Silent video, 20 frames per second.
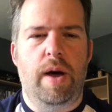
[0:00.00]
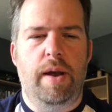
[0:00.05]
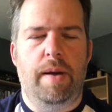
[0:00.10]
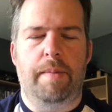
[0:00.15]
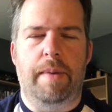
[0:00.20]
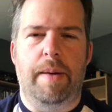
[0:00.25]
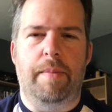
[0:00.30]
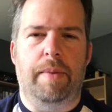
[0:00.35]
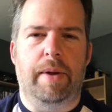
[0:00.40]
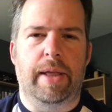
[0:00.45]
I
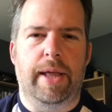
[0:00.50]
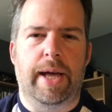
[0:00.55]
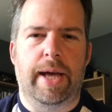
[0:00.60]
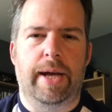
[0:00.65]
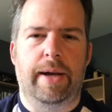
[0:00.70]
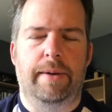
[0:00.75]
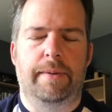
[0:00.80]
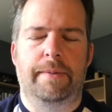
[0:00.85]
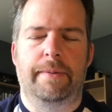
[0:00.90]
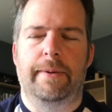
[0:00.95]
remember
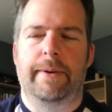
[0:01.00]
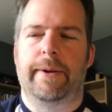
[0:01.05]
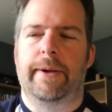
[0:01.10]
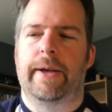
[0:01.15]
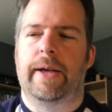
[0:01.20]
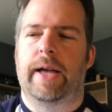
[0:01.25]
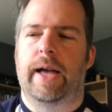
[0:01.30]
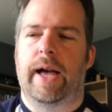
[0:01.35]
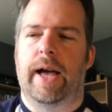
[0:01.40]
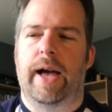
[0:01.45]
that.
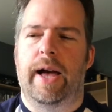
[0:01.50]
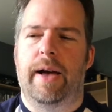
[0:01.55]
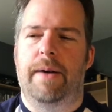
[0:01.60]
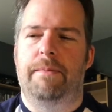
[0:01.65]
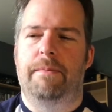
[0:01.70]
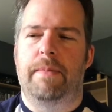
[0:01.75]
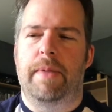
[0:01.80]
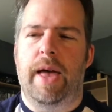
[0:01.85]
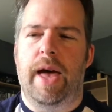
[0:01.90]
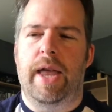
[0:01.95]

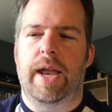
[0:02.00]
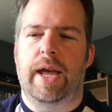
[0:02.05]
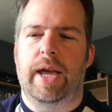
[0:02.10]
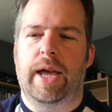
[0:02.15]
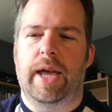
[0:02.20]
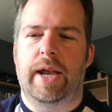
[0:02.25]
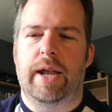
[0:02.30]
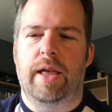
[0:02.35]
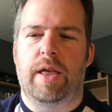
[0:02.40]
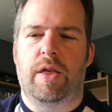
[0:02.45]
And it
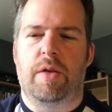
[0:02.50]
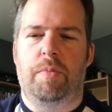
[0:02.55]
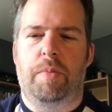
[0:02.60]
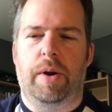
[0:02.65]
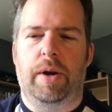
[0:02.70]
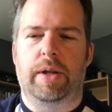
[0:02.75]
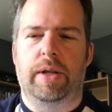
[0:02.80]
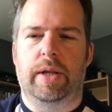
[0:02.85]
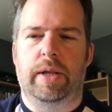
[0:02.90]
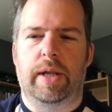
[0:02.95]
kind of
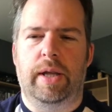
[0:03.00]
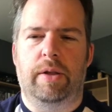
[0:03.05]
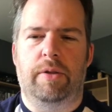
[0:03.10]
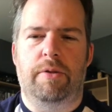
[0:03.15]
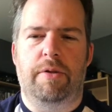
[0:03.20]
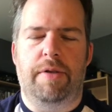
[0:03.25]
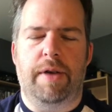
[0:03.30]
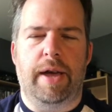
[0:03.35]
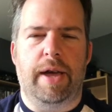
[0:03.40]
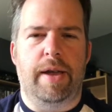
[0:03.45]
spurred a little
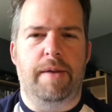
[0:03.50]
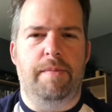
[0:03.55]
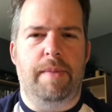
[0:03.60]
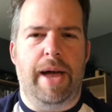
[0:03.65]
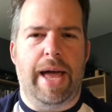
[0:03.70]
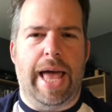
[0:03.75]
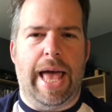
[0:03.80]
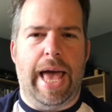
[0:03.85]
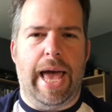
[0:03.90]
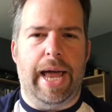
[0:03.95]
thing in
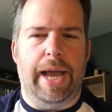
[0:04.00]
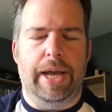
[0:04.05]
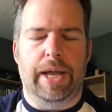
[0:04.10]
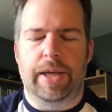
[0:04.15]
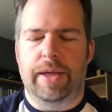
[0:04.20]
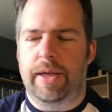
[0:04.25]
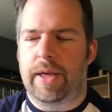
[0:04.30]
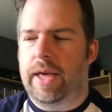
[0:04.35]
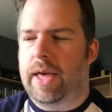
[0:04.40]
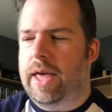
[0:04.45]
my head.
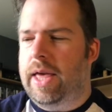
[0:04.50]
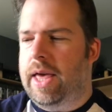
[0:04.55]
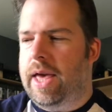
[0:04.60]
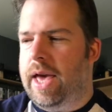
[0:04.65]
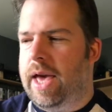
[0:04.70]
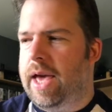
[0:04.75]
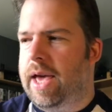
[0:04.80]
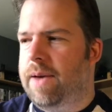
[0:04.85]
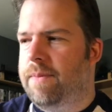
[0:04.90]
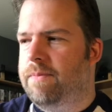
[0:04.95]

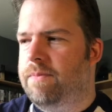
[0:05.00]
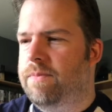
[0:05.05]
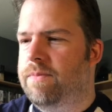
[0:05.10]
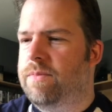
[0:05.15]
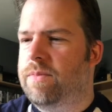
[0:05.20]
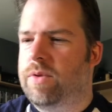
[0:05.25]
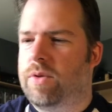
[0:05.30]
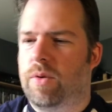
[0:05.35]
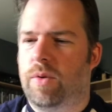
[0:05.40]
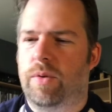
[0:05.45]

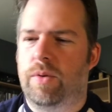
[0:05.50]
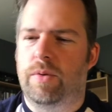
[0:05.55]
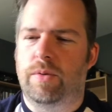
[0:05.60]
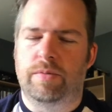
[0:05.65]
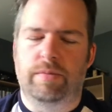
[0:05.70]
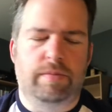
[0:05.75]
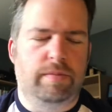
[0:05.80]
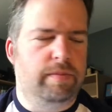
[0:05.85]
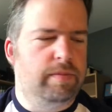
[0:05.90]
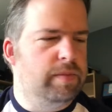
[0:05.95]

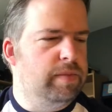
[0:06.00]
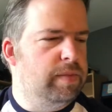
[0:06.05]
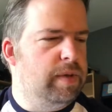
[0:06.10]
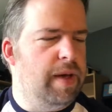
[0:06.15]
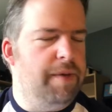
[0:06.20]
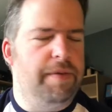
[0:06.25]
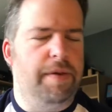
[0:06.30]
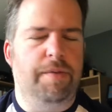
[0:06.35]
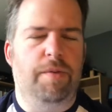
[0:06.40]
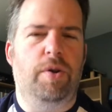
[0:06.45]
So
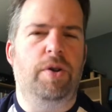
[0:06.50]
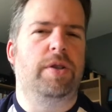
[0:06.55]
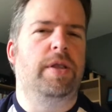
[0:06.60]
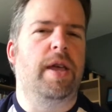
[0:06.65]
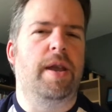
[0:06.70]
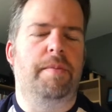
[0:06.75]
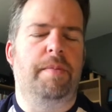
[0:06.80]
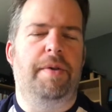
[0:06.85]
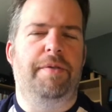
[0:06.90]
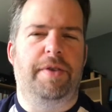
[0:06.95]
if you've watched
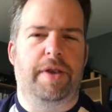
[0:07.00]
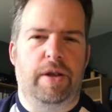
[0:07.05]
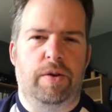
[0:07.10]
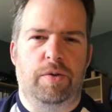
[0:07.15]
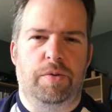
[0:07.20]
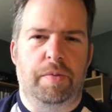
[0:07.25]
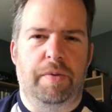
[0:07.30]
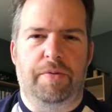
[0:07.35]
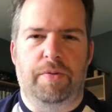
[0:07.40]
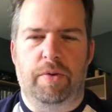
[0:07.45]
any of my
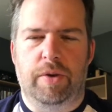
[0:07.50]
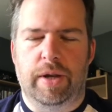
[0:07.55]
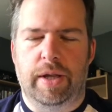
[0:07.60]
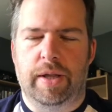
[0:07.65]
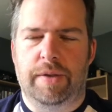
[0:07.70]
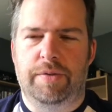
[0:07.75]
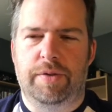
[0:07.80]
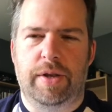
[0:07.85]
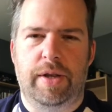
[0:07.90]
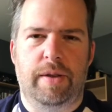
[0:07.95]
videos before, you'll
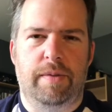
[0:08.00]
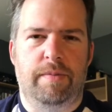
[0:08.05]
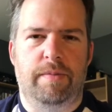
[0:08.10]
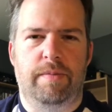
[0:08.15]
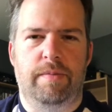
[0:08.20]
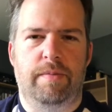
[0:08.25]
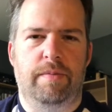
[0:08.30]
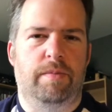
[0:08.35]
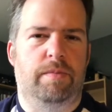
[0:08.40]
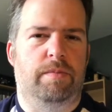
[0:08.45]
have
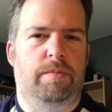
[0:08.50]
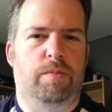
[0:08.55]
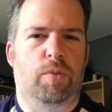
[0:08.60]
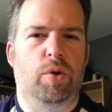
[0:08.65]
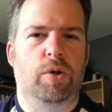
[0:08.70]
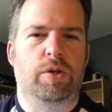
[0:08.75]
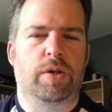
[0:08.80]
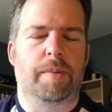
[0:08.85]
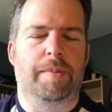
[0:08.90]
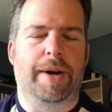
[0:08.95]
seen
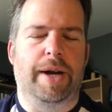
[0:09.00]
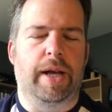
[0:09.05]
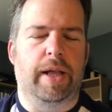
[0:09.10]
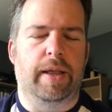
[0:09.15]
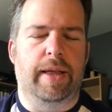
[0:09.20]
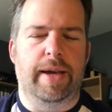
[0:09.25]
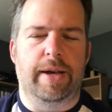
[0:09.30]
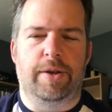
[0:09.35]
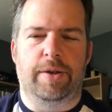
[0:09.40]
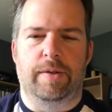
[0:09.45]
most of my
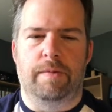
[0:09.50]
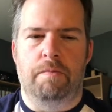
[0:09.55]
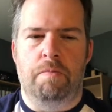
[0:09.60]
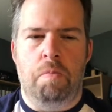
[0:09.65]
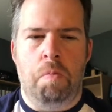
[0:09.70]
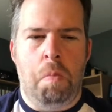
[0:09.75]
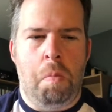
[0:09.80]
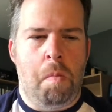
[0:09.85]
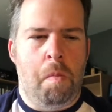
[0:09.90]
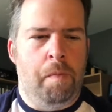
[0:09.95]
collection.
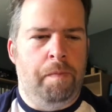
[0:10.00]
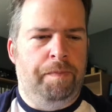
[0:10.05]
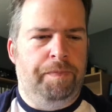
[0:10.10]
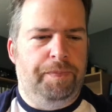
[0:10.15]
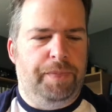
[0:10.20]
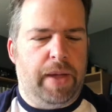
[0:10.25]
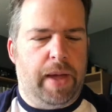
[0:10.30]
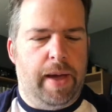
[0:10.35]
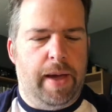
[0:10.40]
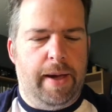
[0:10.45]

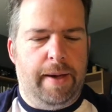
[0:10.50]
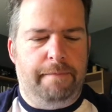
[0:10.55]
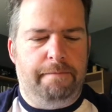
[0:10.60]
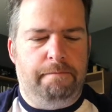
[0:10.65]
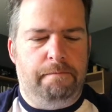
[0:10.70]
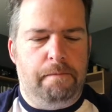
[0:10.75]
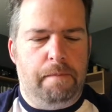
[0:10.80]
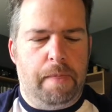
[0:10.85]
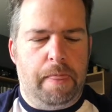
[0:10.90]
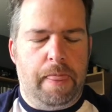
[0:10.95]

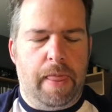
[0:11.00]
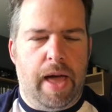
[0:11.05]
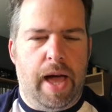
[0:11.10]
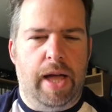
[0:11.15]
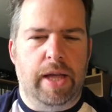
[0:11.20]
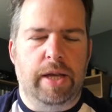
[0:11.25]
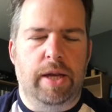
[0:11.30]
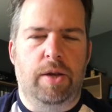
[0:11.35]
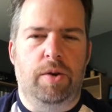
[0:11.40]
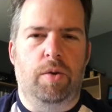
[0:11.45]
And
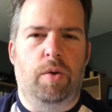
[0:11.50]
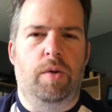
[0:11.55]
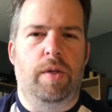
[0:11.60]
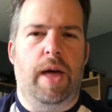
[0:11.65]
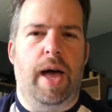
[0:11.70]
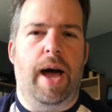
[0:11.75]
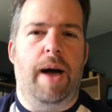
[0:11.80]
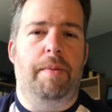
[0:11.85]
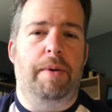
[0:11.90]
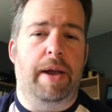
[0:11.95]
you know
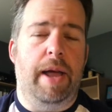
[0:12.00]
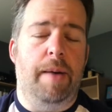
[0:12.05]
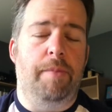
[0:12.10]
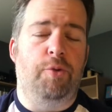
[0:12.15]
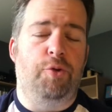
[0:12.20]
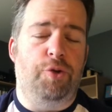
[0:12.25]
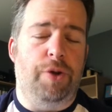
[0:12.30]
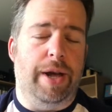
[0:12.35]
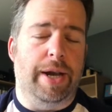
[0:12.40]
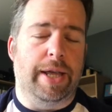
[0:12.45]
that I'm an
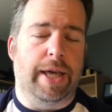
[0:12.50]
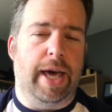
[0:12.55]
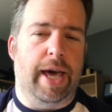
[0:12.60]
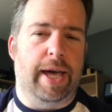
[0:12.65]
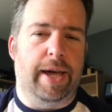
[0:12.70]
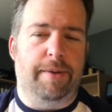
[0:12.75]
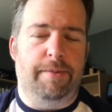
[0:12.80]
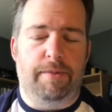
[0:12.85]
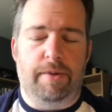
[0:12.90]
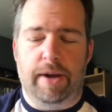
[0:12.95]
Amstrad
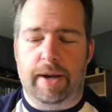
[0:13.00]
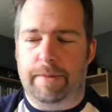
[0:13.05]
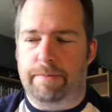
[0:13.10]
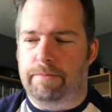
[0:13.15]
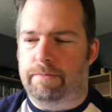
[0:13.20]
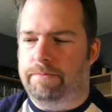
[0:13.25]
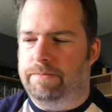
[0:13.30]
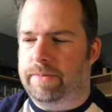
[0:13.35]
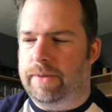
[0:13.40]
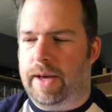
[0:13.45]
guy, right?
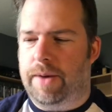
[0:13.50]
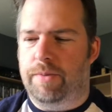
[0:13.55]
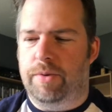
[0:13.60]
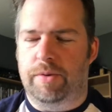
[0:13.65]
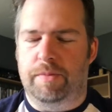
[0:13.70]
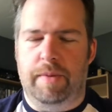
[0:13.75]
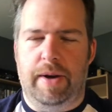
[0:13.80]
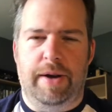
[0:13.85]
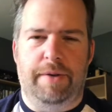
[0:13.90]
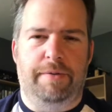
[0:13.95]
That
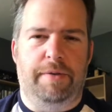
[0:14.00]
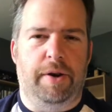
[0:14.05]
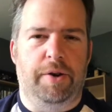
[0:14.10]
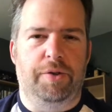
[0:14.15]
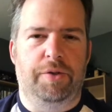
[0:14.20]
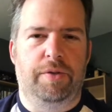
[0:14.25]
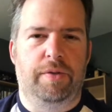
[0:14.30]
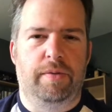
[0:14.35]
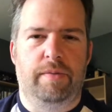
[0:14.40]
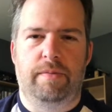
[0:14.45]
was my
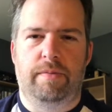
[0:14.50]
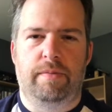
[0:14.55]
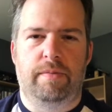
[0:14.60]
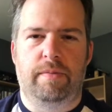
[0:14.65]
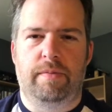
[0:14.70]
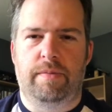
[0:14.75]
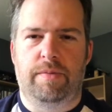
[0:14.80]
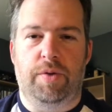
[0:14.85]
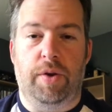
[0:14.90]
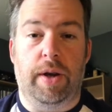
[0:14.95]
first
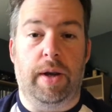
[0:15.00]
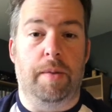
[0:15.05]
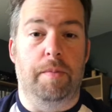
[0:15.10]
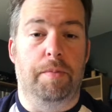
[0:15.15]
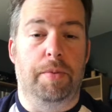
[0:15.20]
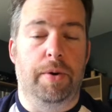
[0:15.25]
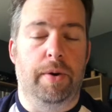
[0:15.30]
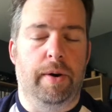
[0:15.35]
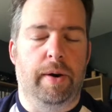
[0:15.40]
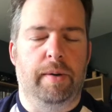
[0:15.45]
sort of
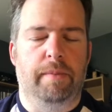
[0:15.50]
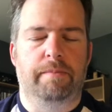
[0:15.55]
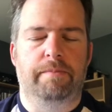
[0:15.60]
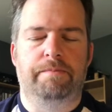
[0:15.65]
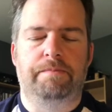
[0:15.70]
computer.